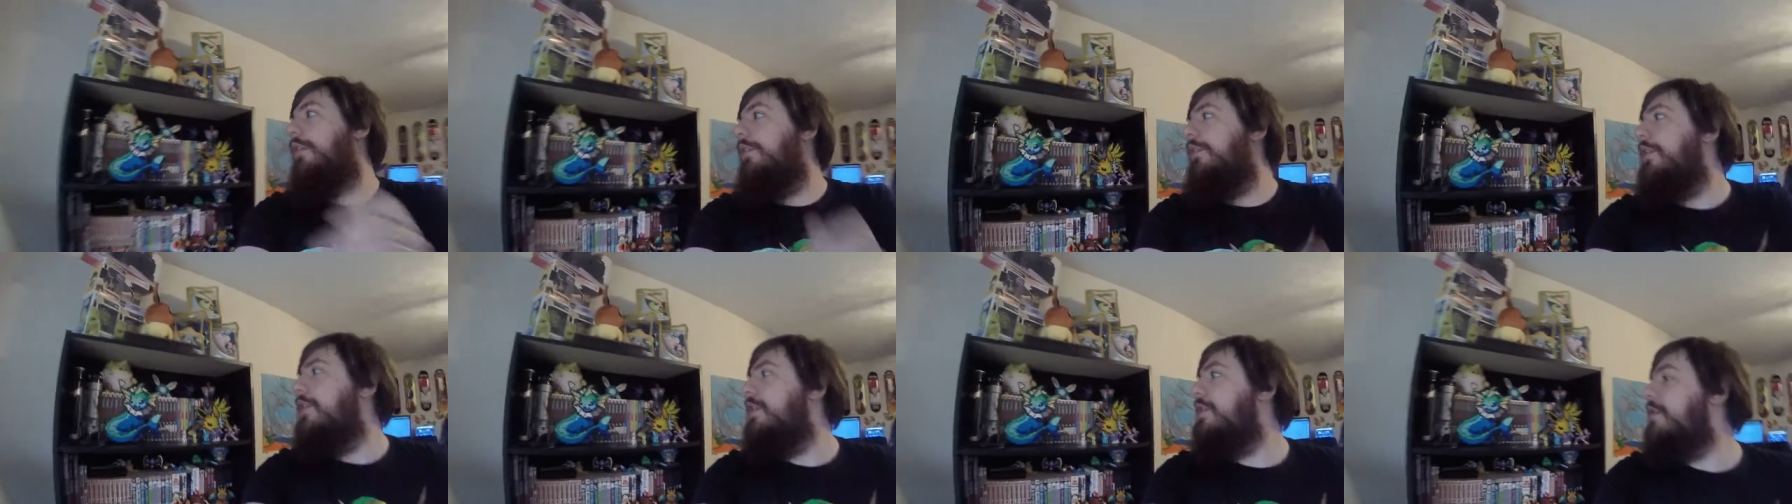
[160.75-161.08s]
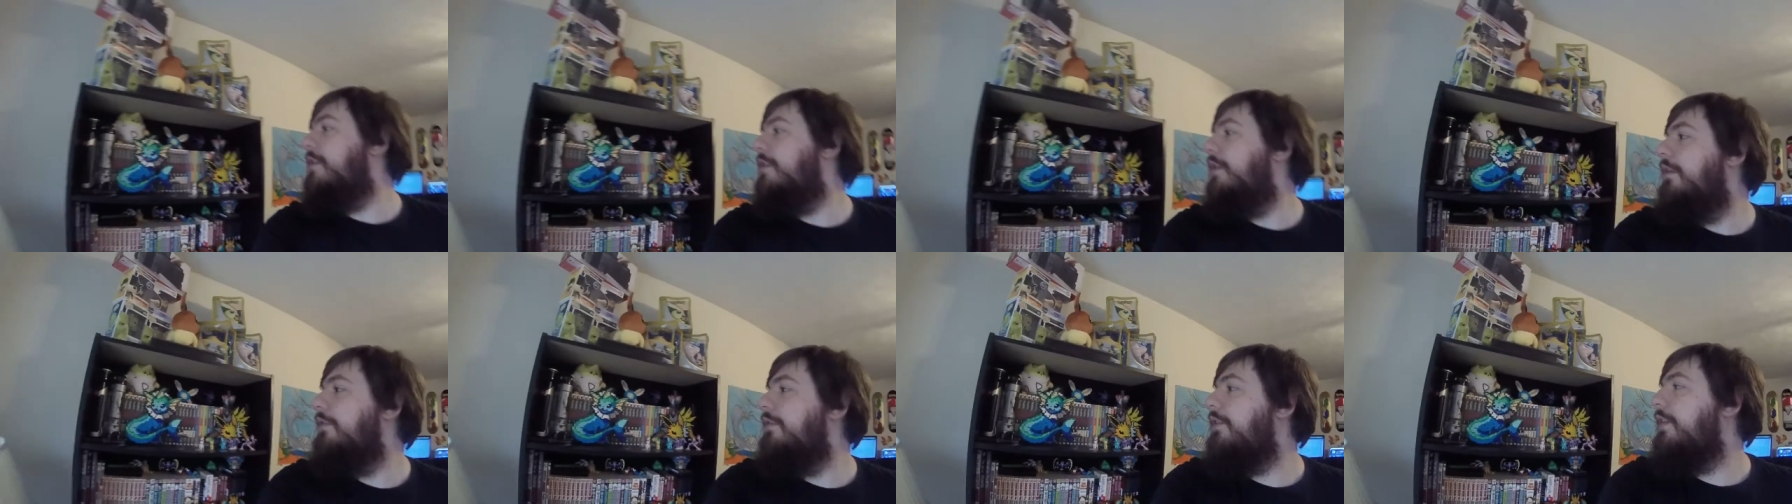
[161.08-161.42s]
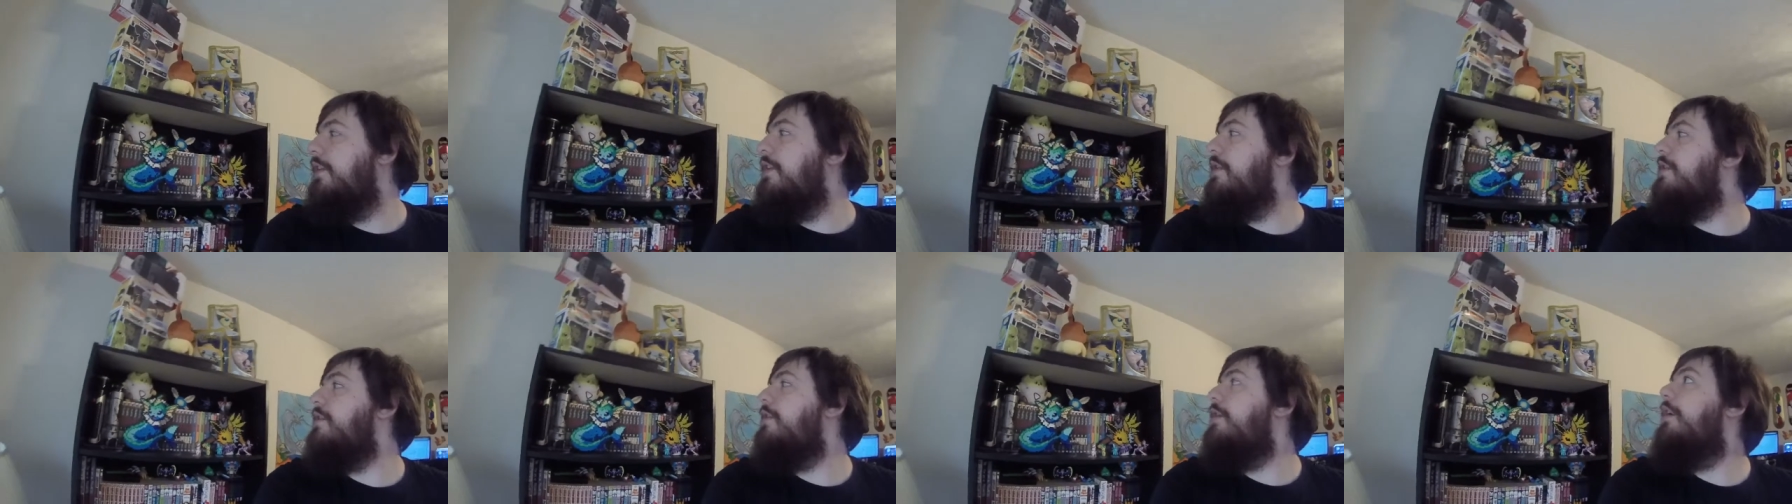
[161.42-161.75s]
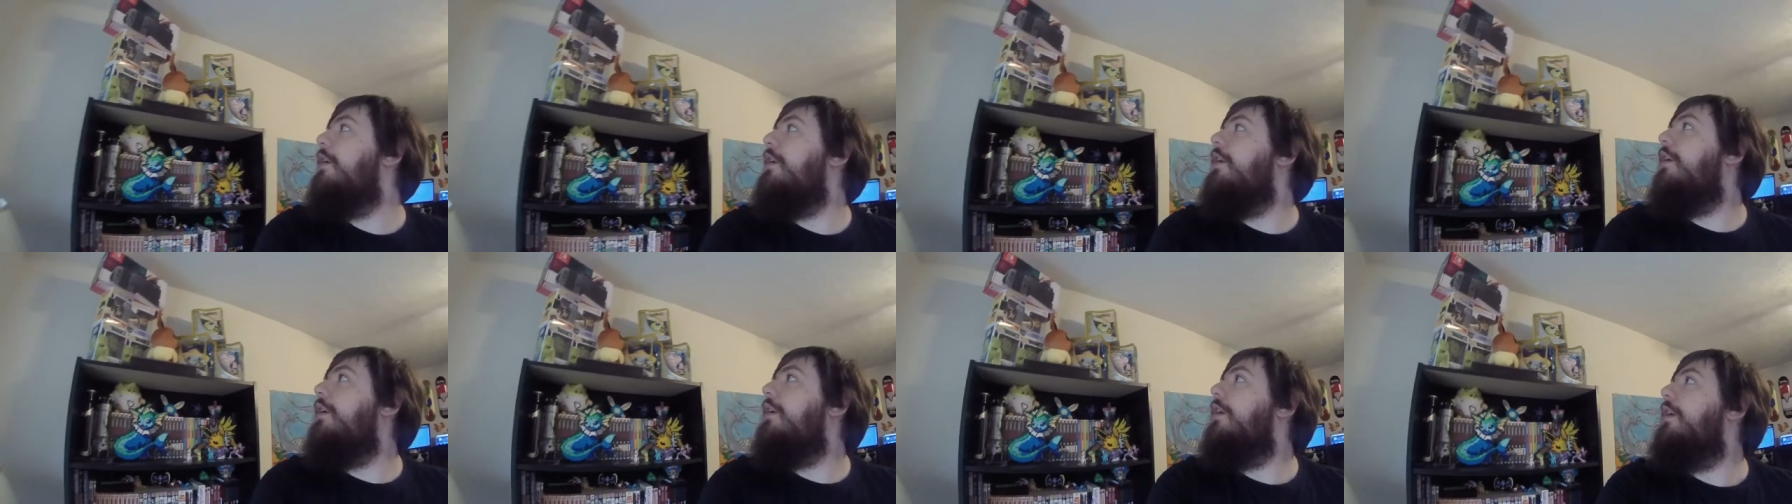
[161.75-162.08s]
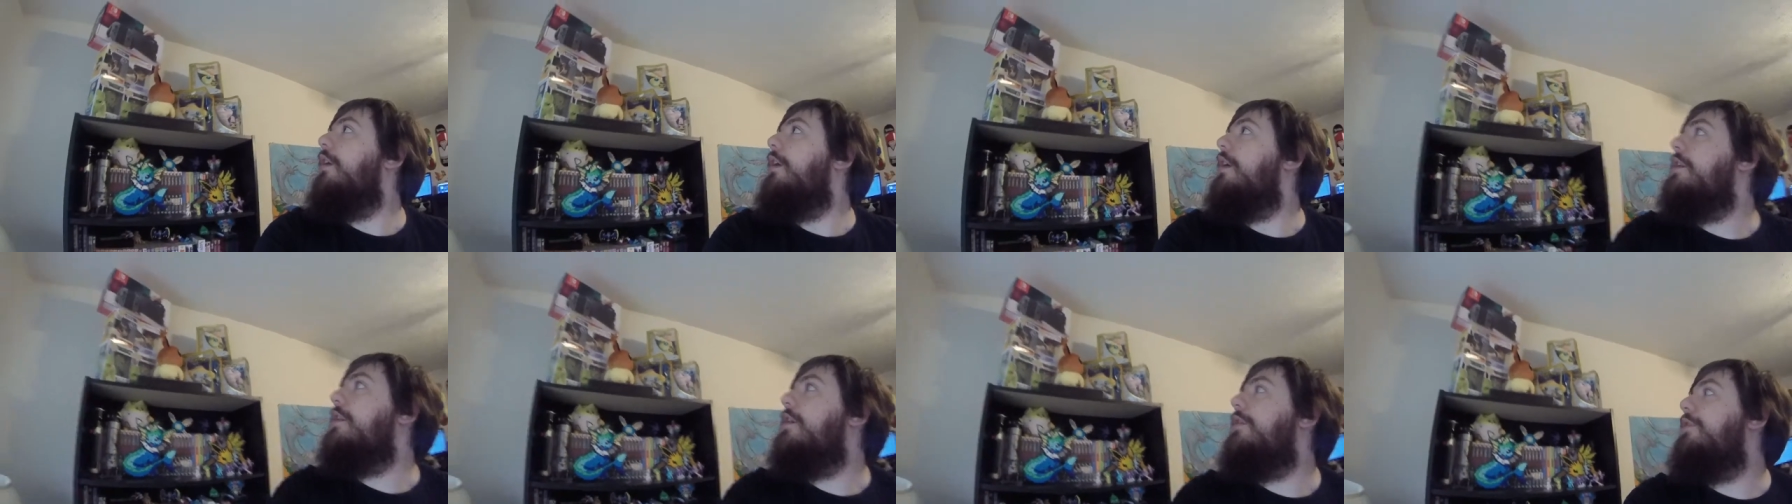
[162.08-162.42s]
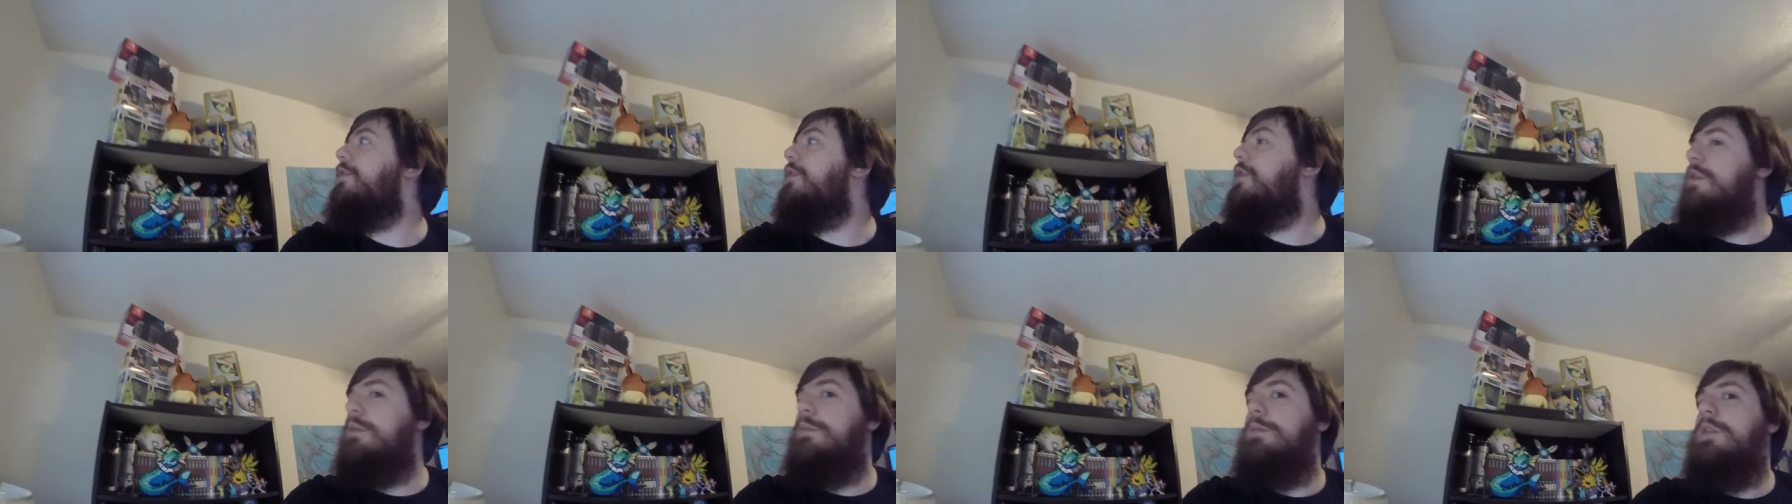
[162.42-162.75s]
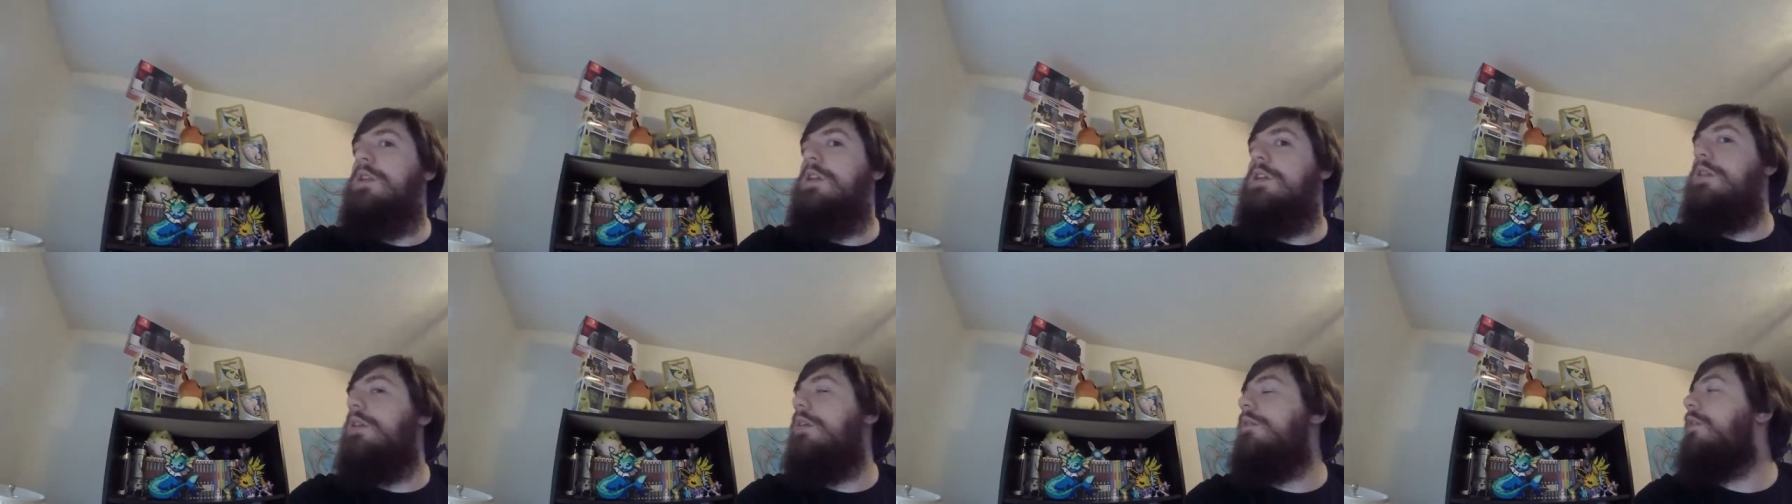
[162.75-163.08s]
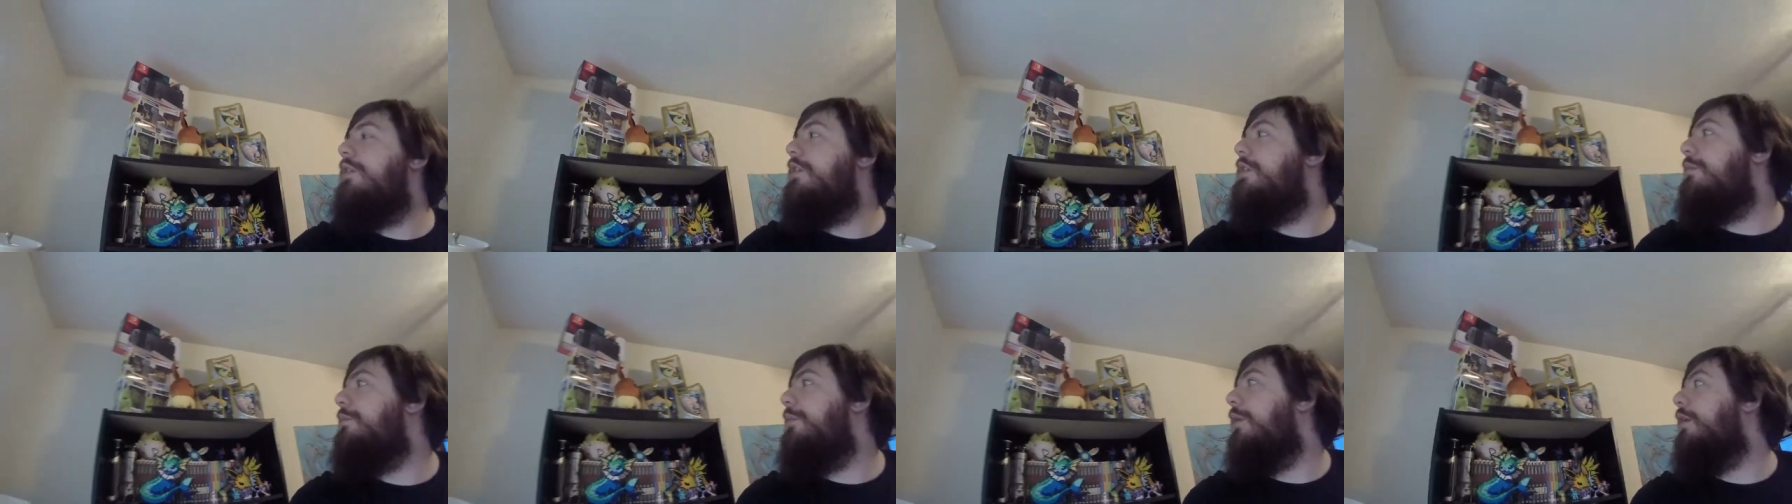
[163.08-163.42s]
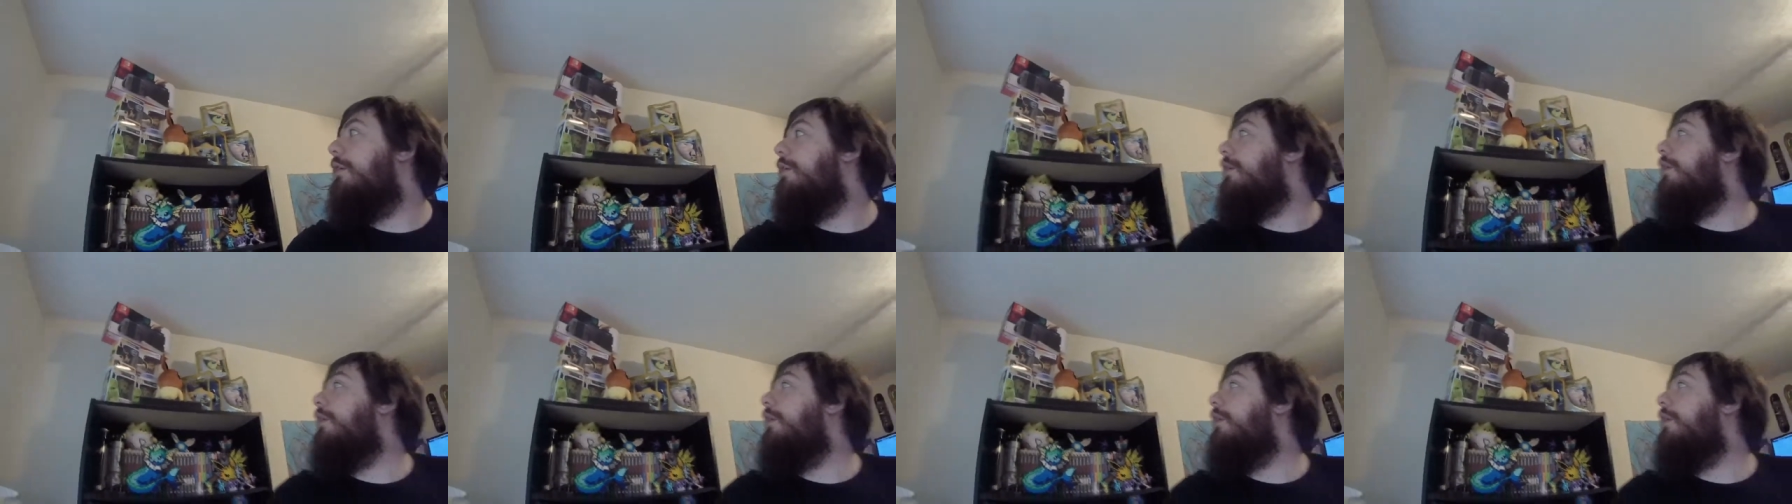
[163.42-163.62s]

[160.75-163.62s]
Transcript: Livy's loveliest. Except for some of these lovelies are mine.